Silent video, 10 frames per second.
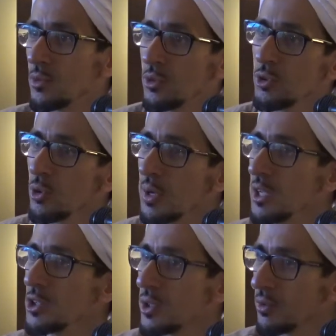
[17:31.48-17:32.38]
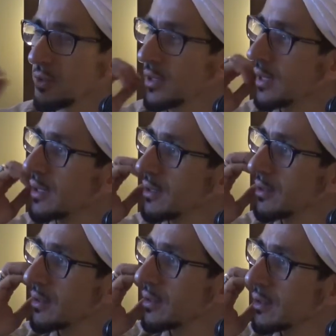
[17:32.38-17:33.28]
The duration of the
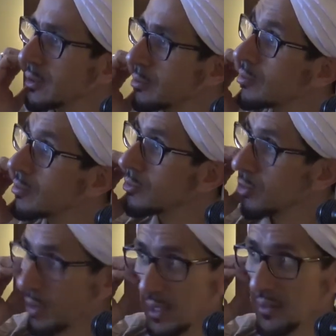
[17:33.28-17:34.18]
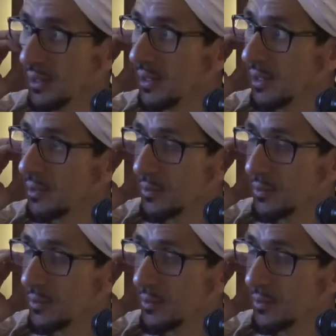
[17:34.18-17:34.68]
Subhanallah.